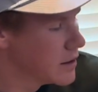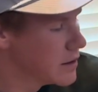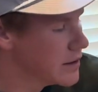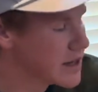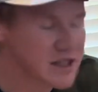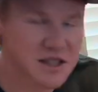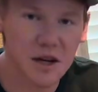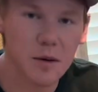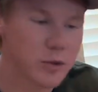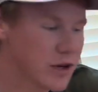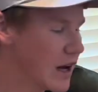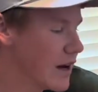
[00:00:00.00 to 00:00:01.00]
Next up,
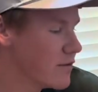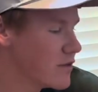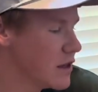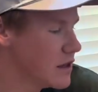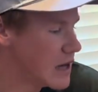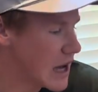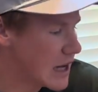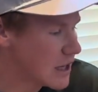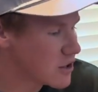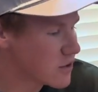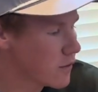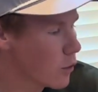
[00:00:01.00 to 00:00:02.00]
we have the
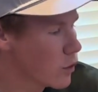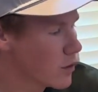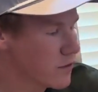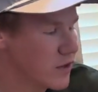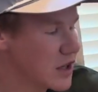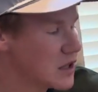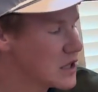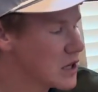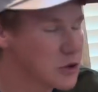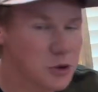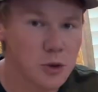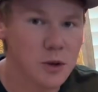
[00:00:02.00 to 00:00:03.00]
H4
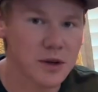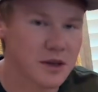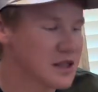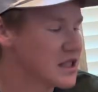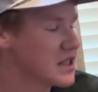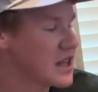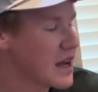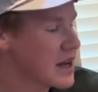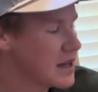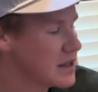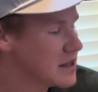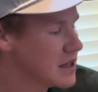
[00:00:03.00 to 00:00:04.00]
V2. This is
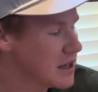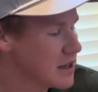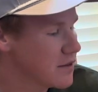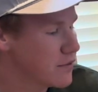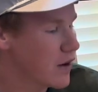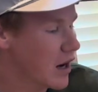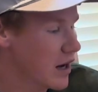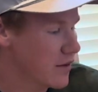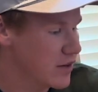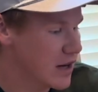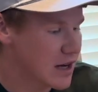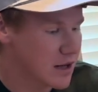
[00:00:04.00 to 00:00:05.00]
a 10.5
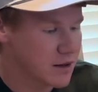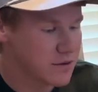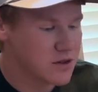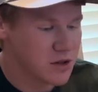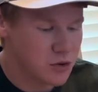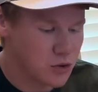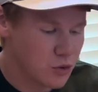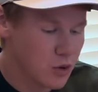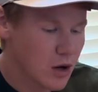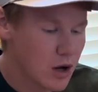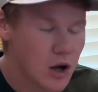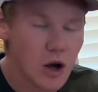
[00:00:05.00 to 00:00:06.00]
-2
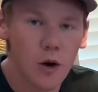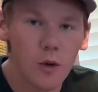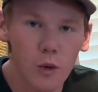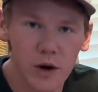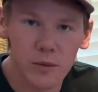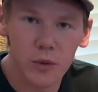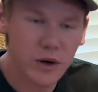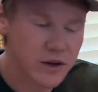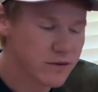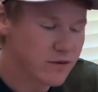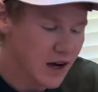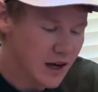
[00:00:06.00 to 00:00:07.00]

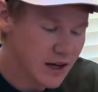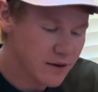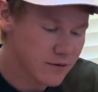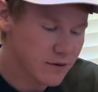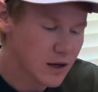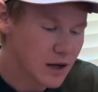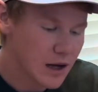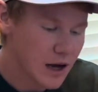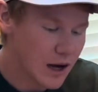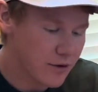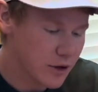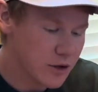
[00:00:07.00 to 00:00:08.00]
1.5.
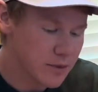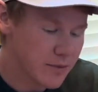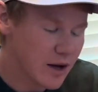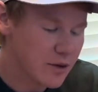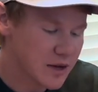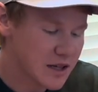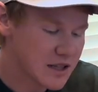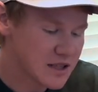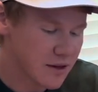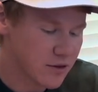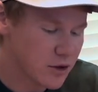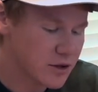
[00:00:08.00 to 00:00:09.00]
I've heard about these.
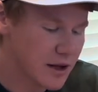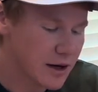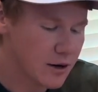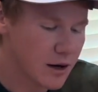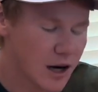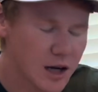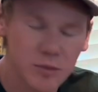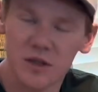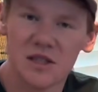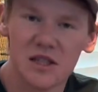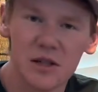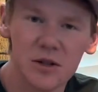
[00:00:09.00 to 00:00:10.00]
I've heard their hybrid
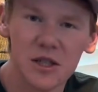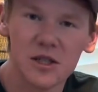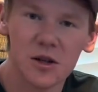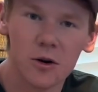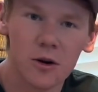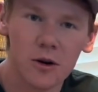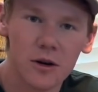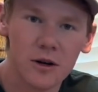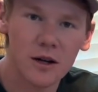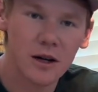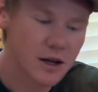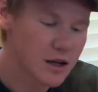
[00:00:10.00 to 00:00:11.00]
series are
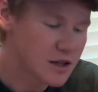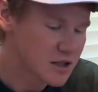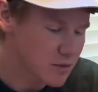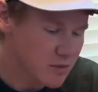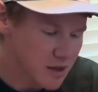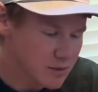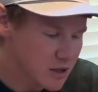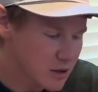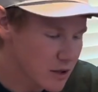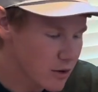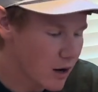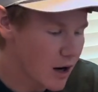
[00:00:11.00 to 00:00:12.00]
sometimes a
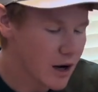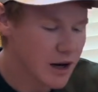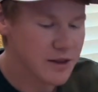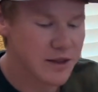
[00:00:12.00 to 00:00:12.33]
little odd.